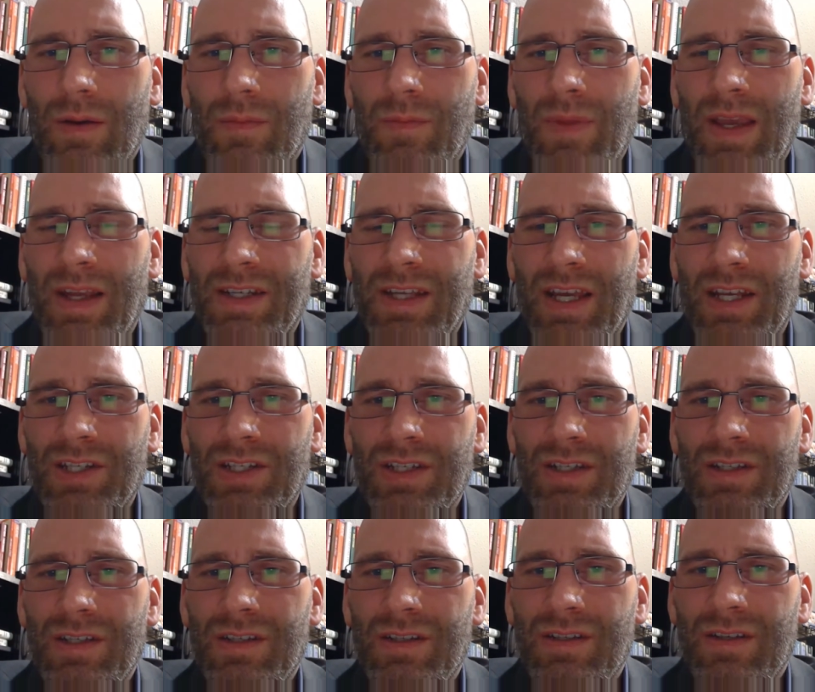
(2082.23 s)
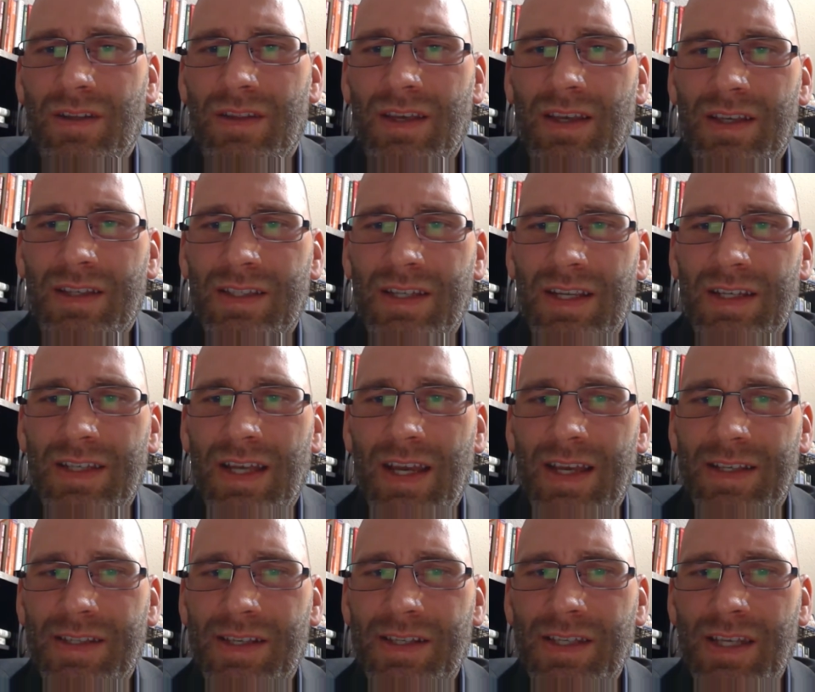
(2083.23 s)
pay attention to the estate
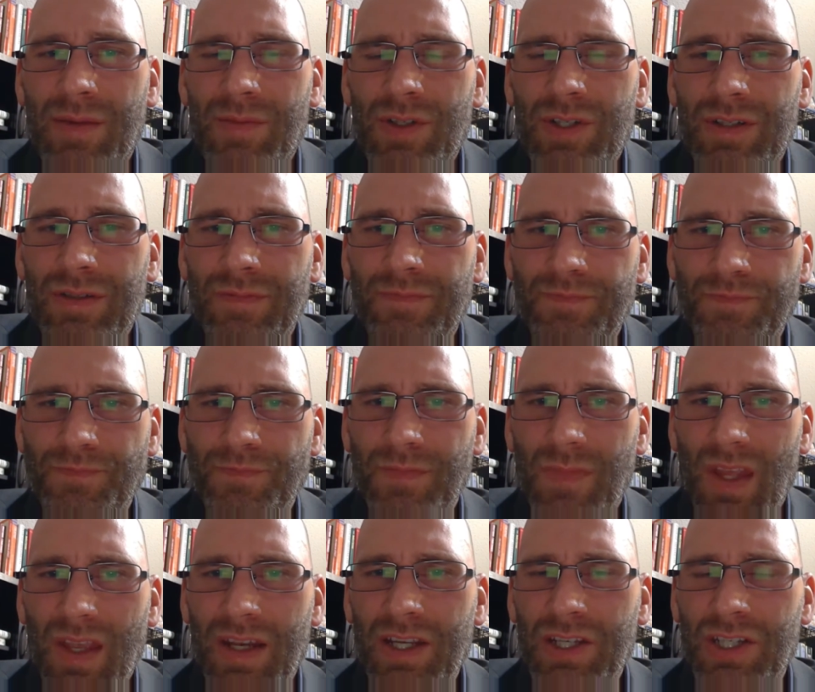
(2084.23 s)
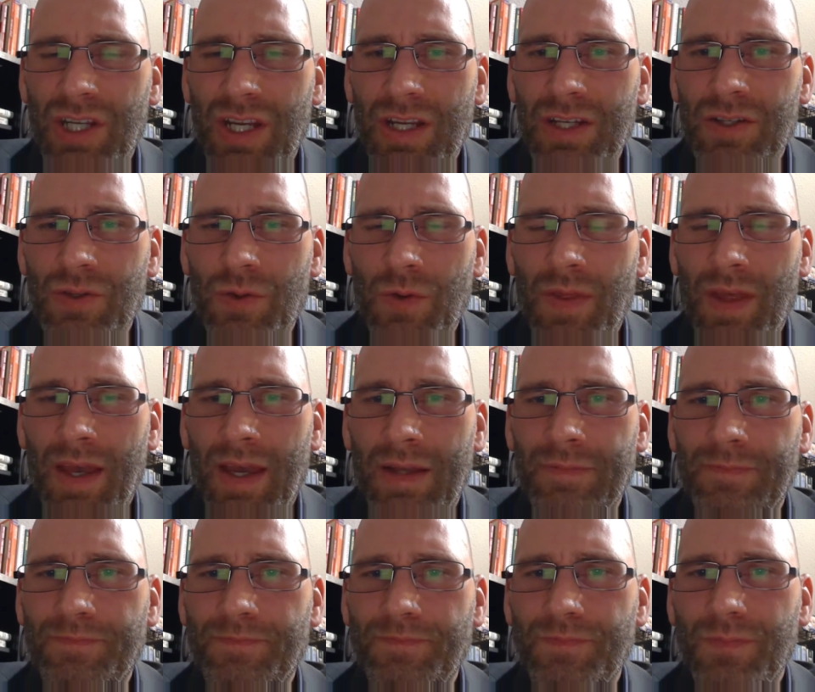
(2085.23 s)
tax exemption, any changes with
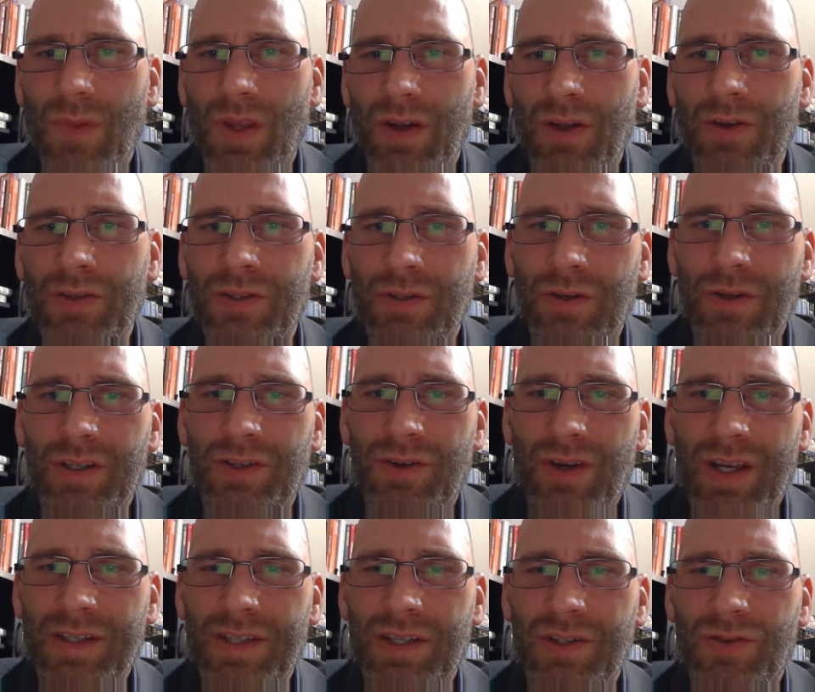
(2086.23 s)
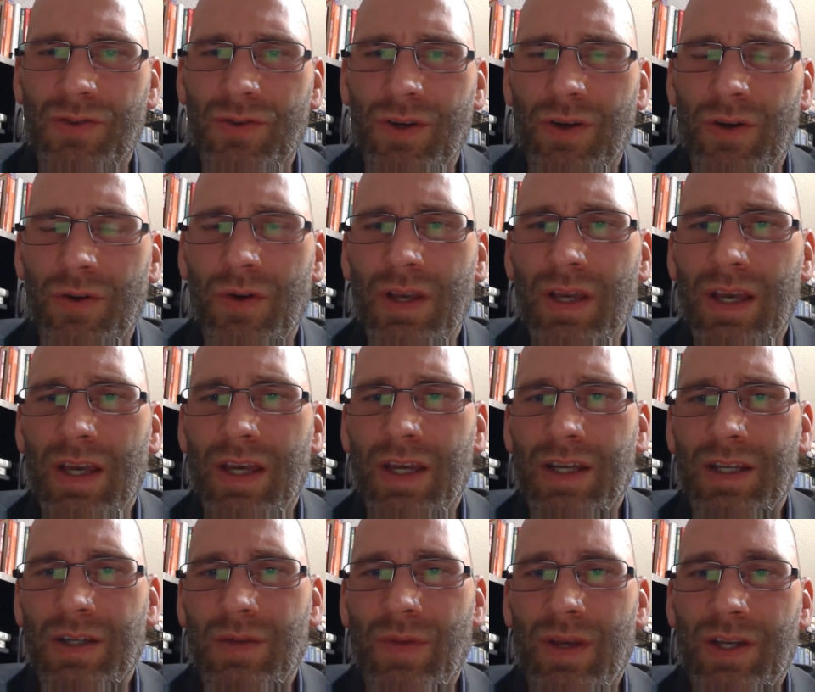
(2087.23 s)
that, and also as your assets grow,
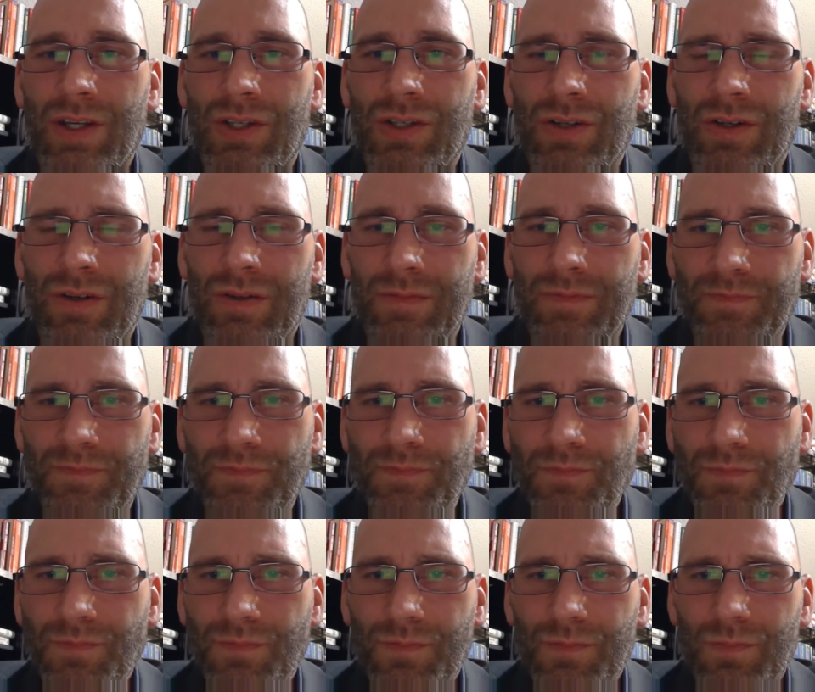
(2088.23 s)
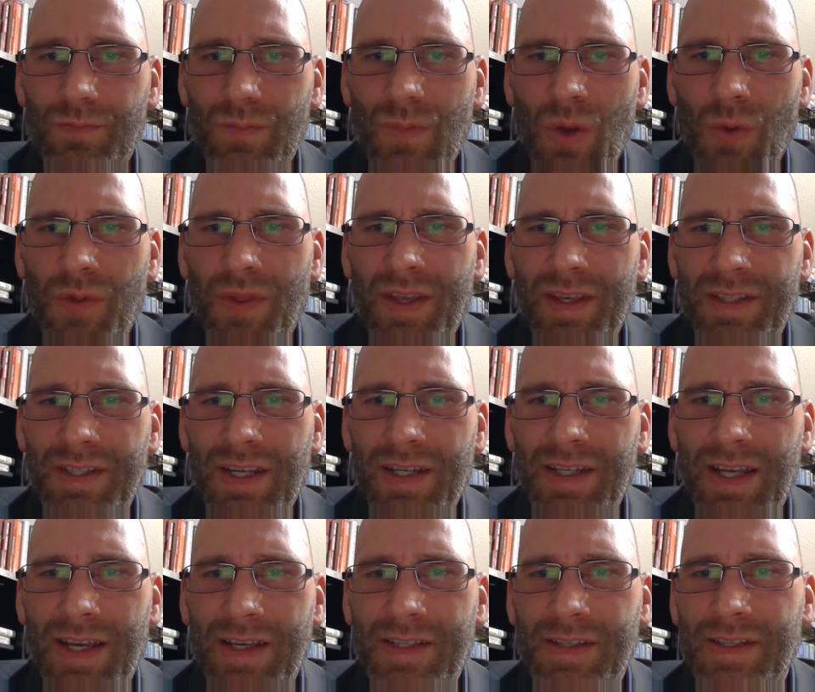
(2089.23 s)
to make sure with the estate
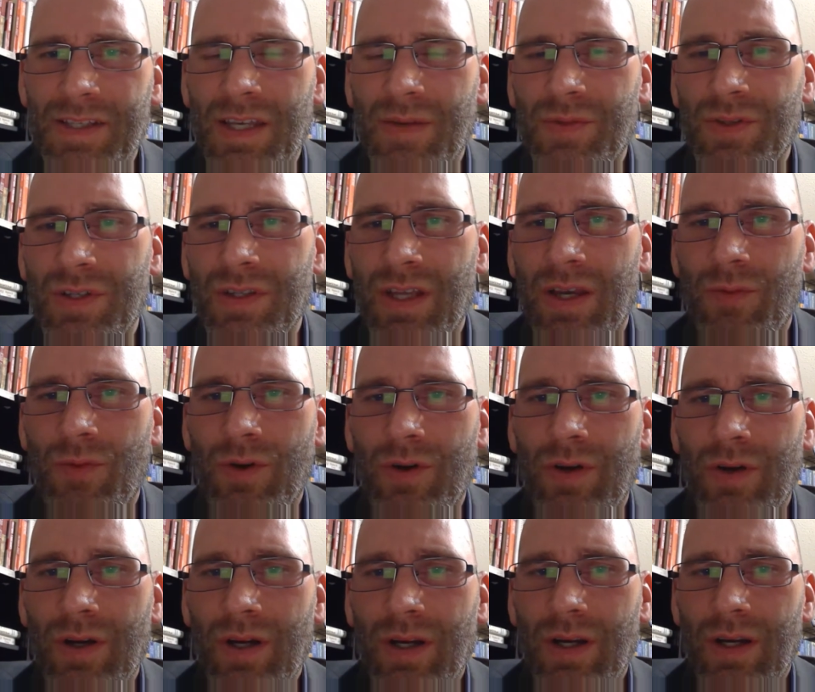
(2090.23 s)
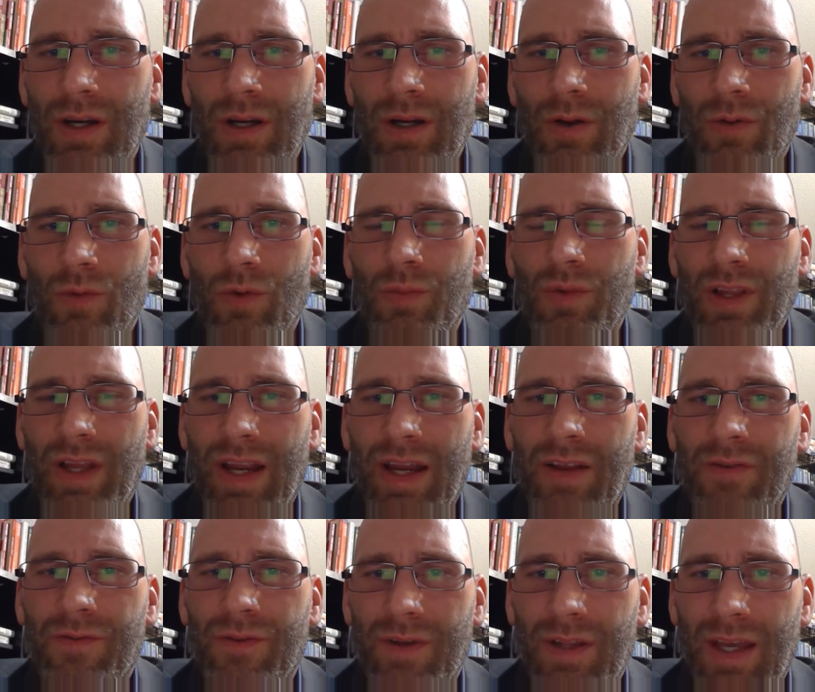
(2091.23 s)
tax exemption that we're
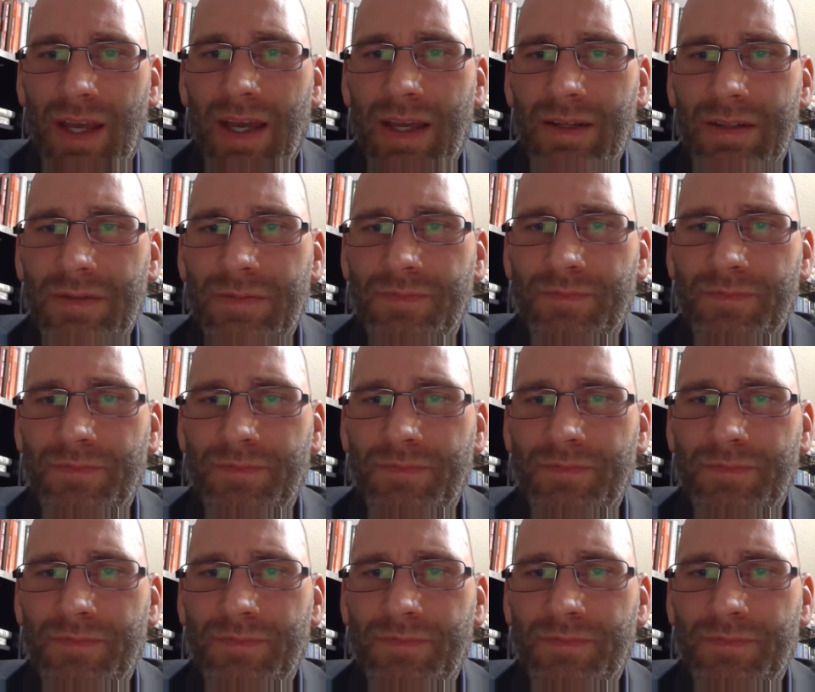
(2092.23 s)
planning for that.